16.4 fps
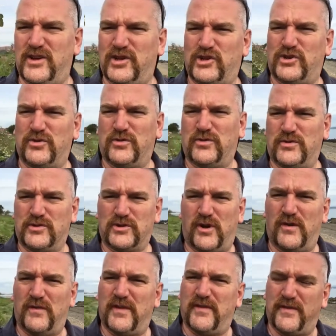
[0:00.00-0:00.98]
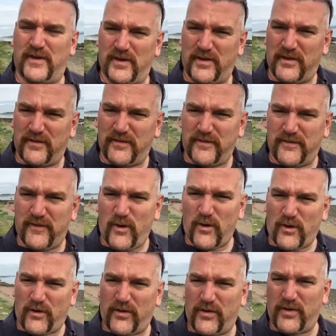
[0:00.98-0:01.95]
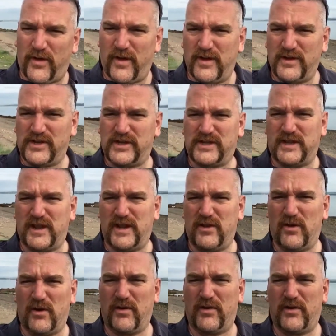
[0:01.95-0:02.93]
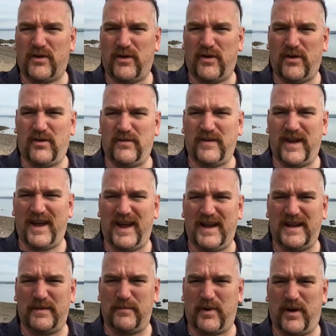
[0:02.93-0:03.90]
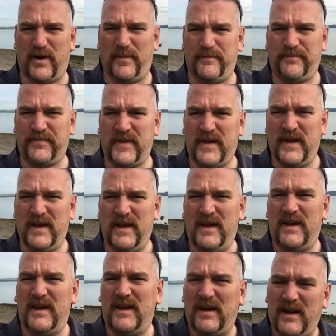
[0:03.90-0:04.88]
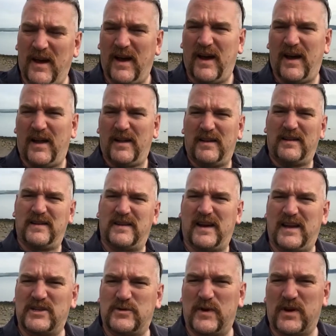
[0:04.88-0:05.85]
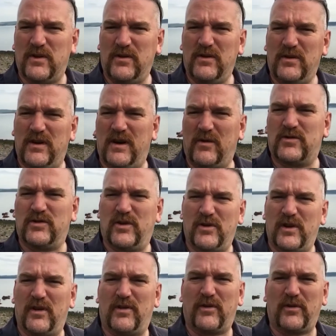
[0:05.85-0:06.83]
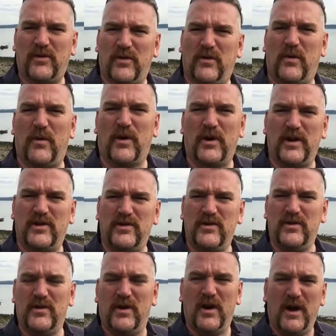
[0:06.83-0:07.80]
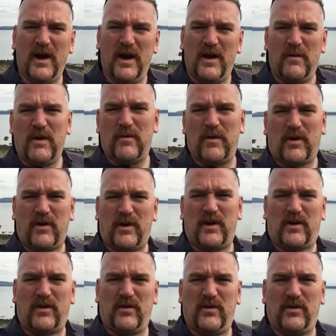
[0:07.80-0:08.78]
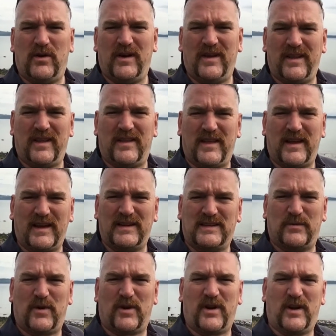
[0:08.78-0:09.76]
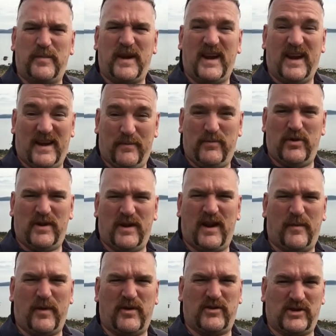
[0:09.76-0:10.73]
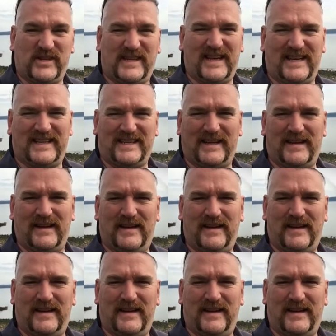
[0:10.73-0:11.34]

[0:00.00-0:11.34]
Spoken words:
shores of the Firth of Forth, just to the north of Edinburgh. And as we go, I'll talk you through what we're going to do, where we're going to go, and the things that we're going to be putting in our mouths and tasting.